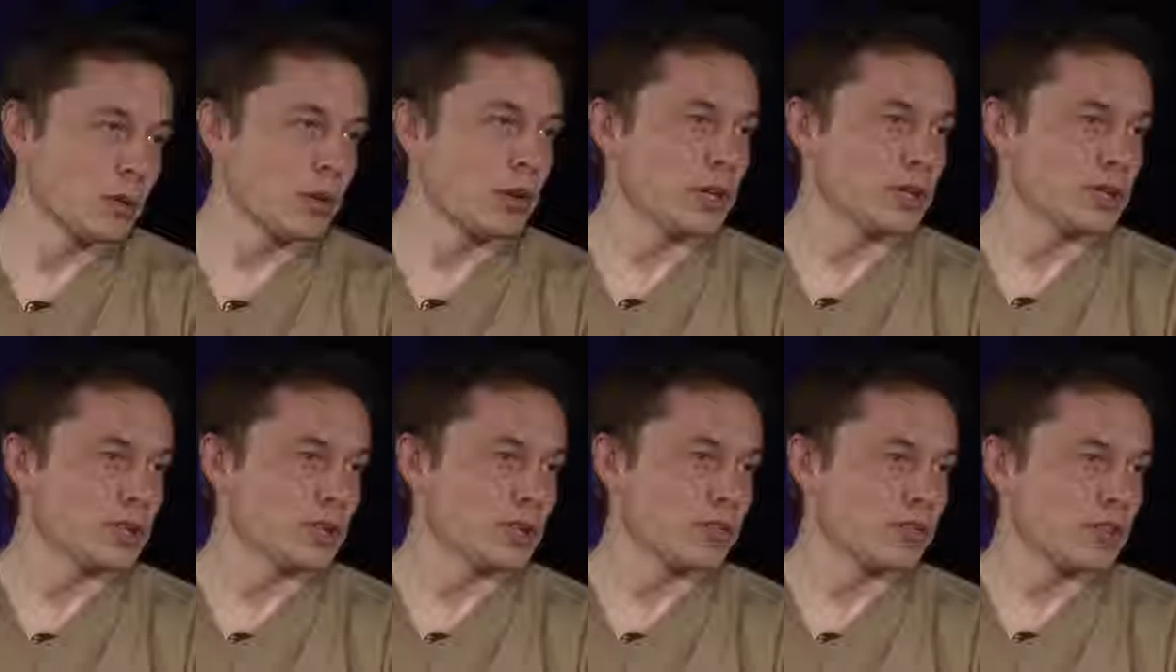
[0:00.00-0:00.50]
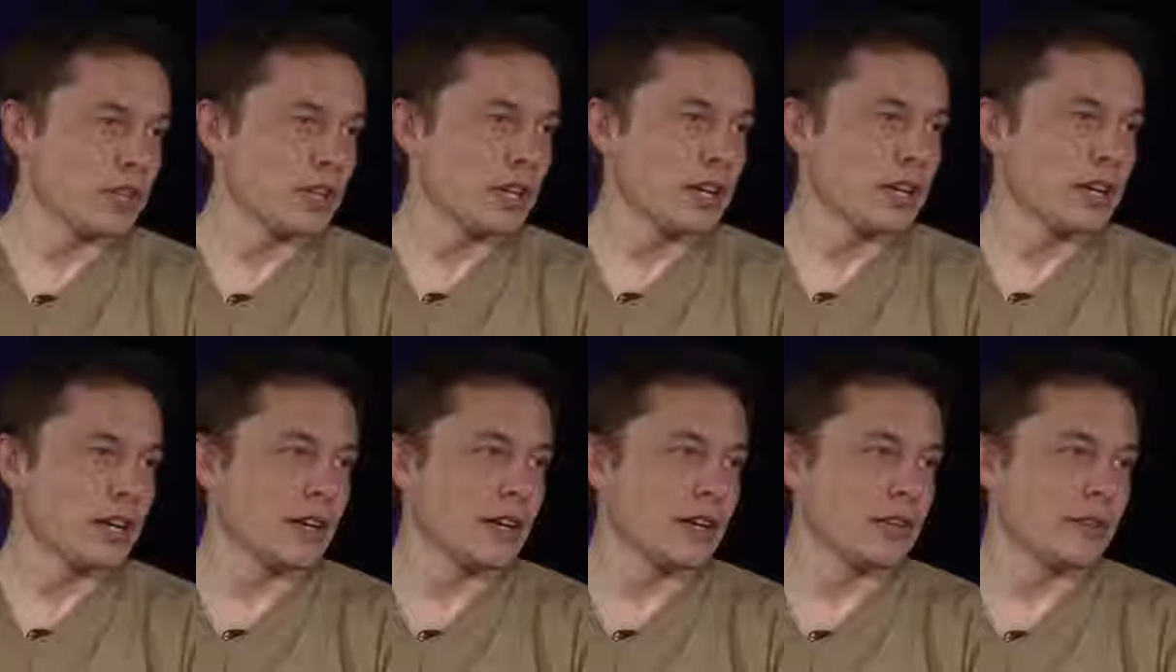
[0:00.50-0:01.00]
equation,
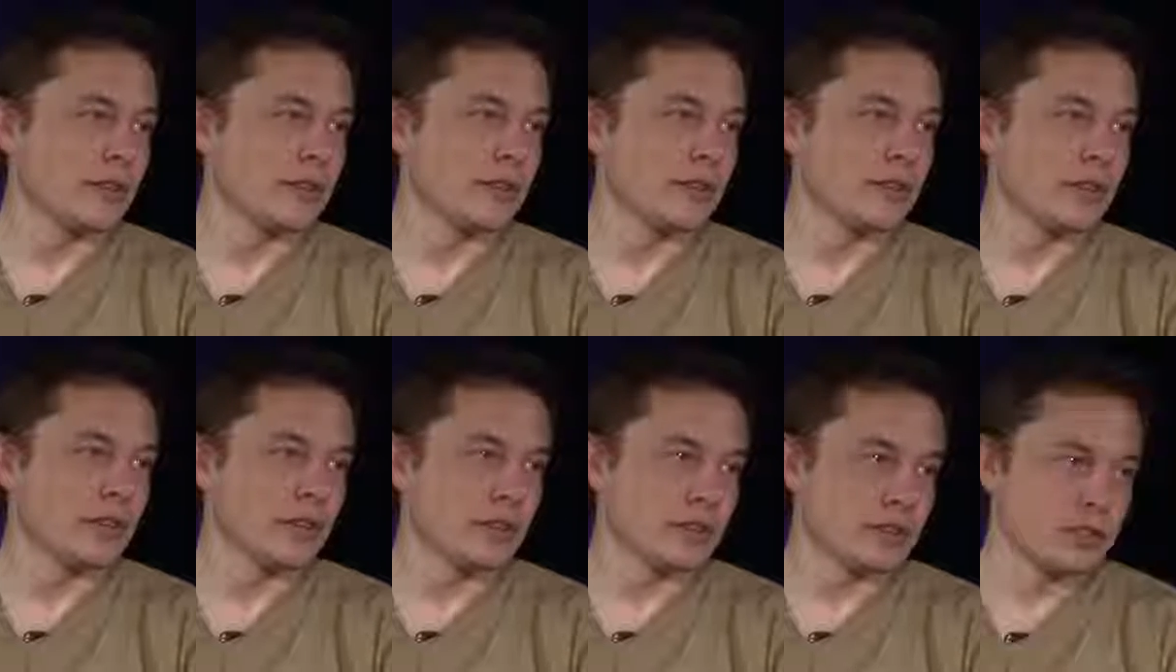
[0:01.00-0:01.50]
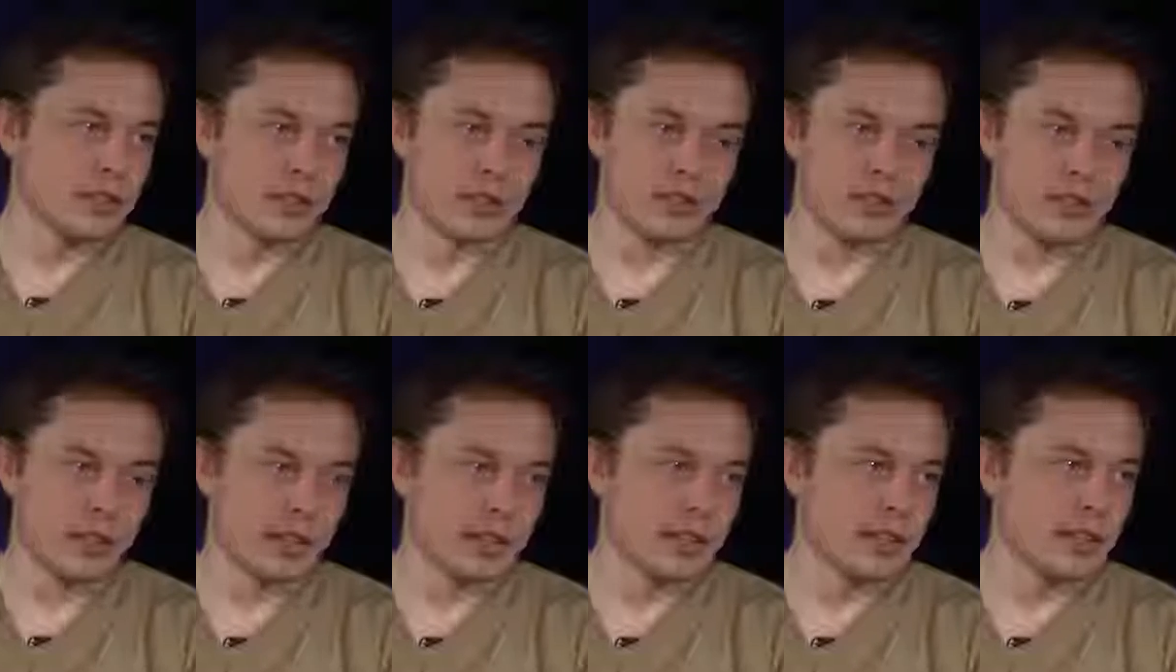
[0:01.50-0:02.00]
the
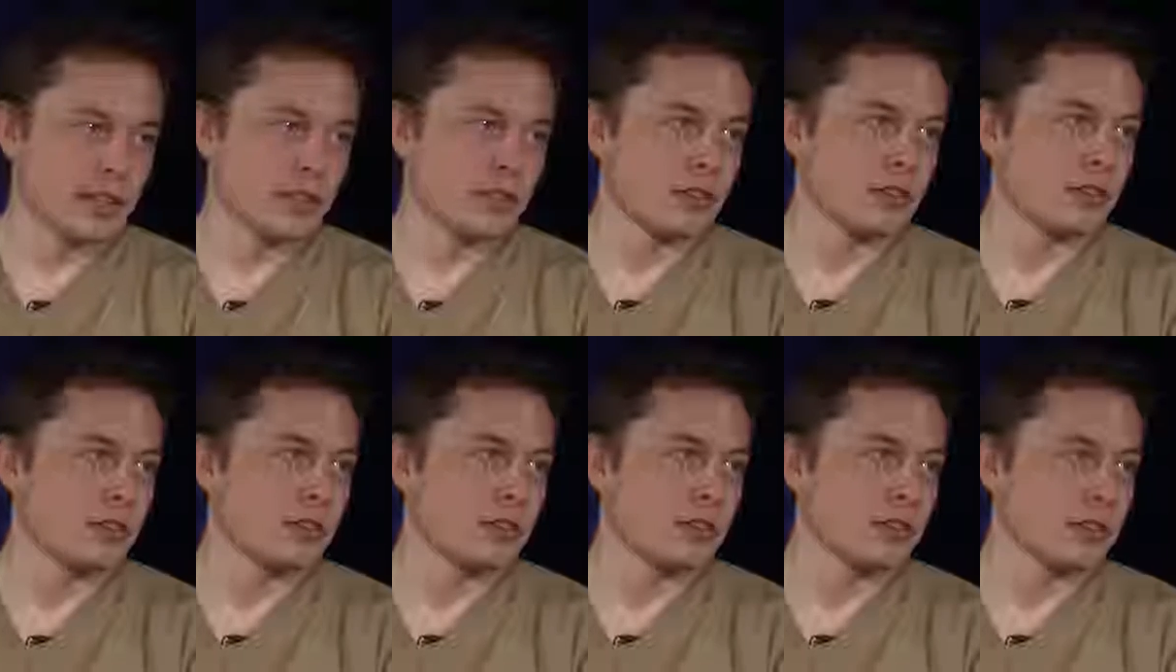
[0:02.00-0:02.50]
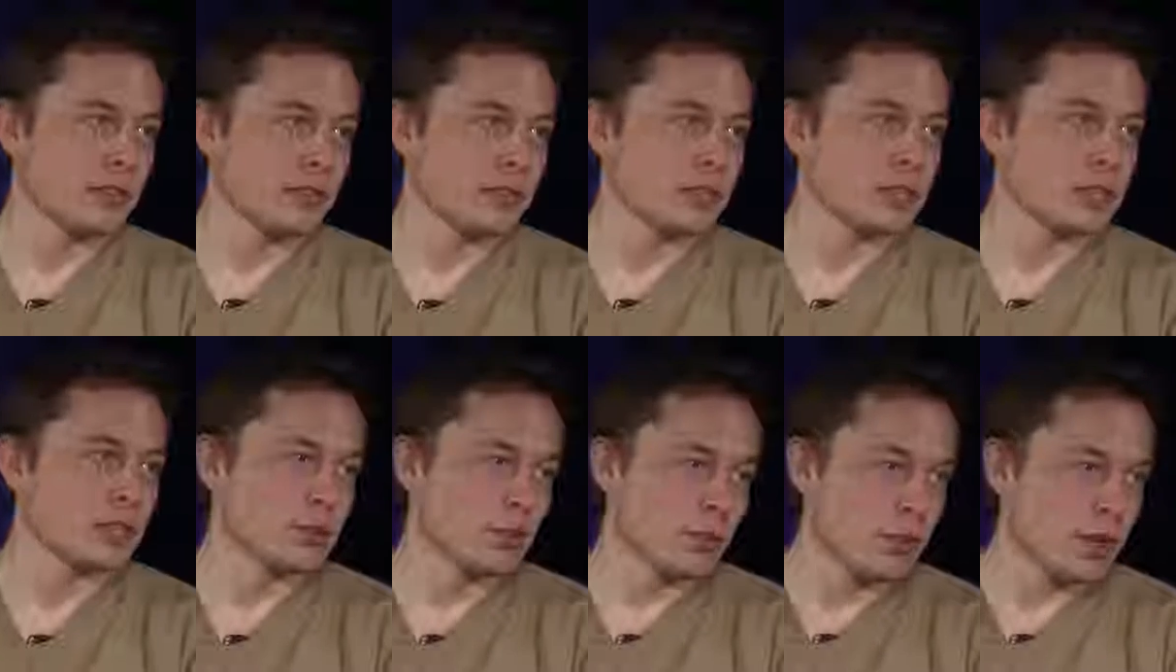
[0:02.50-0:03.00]
fact that there are
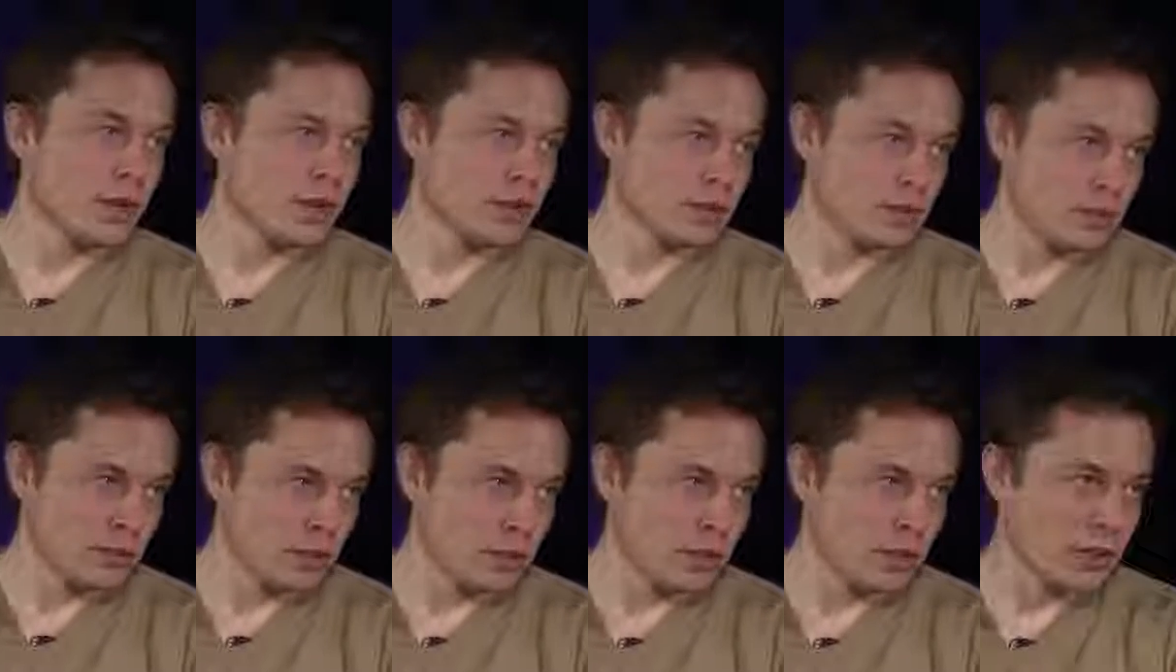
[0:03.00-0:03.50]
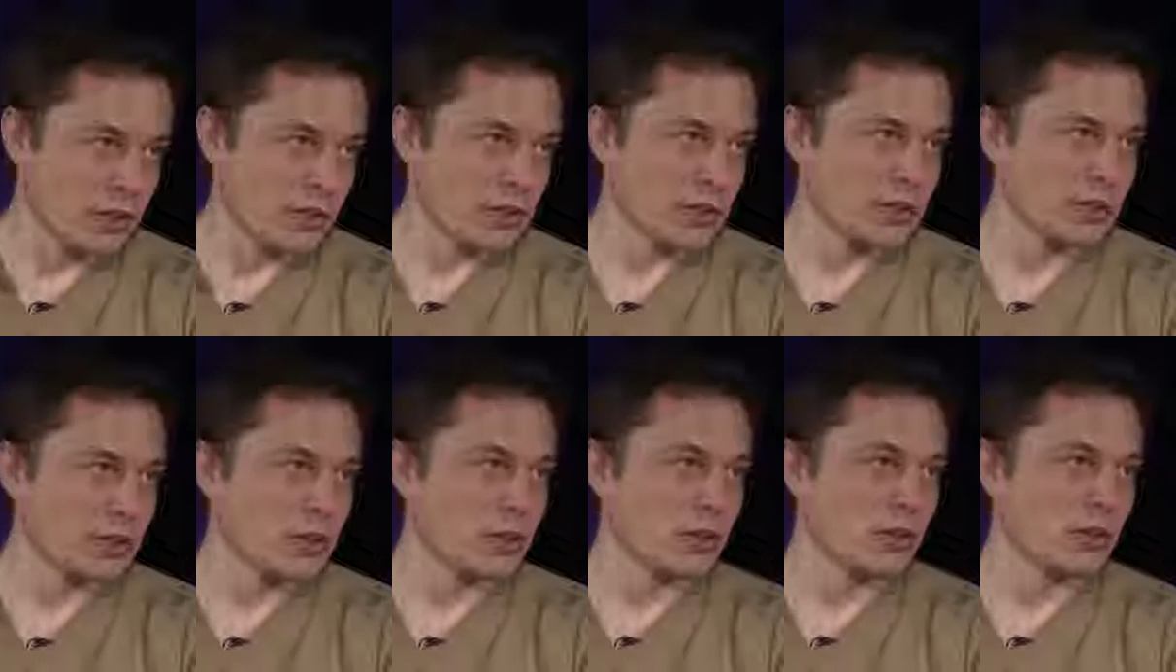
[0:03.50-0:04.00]
limited supplies of
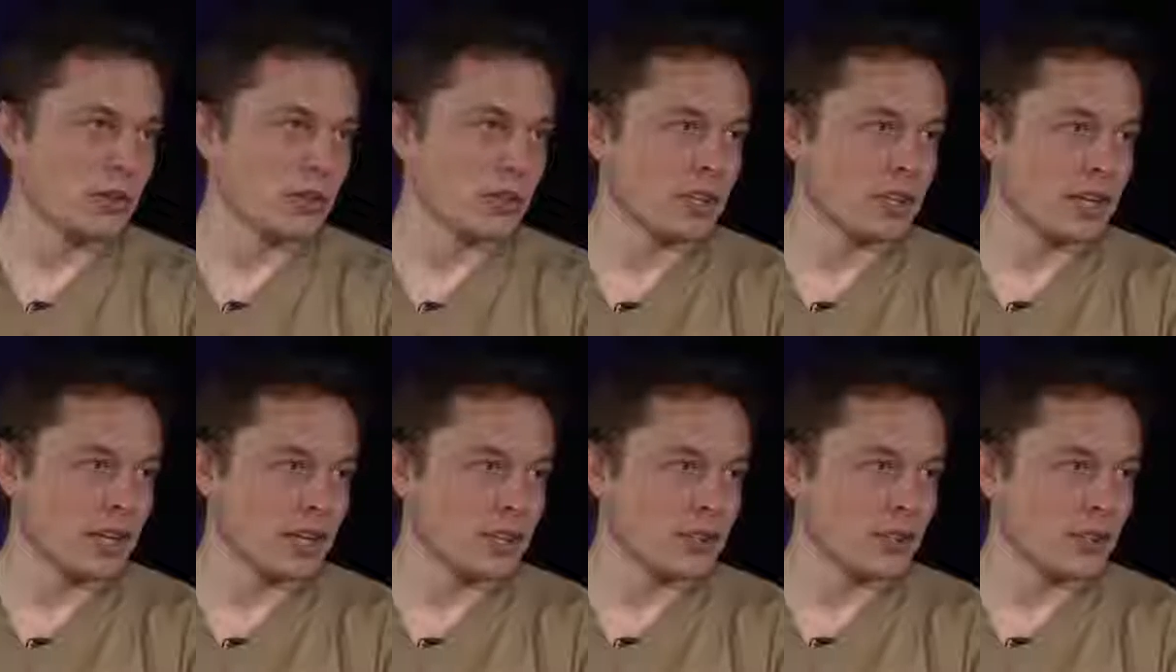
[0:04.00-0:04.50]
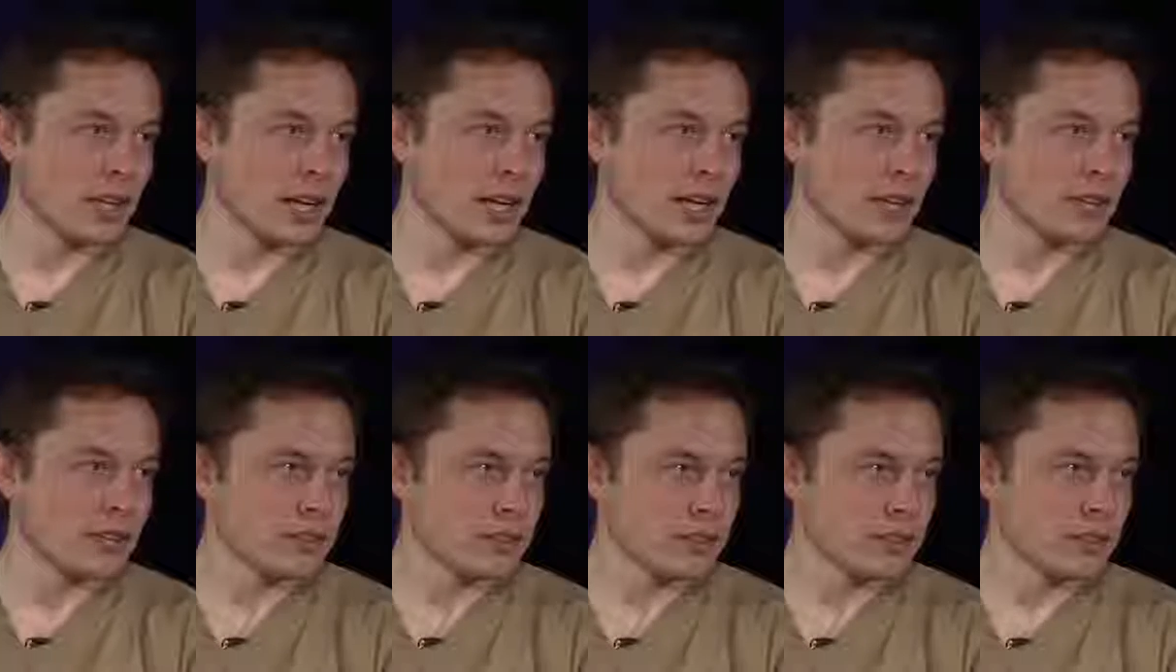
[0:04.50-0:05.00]
oil and coal and natural
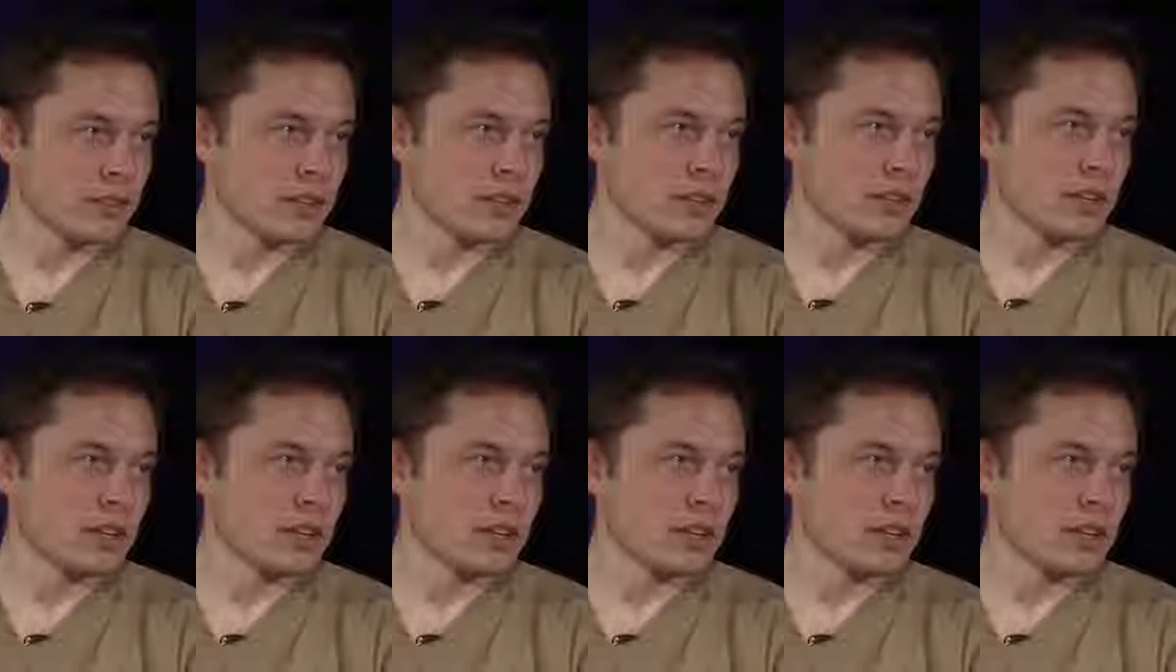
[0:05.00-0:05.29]
gas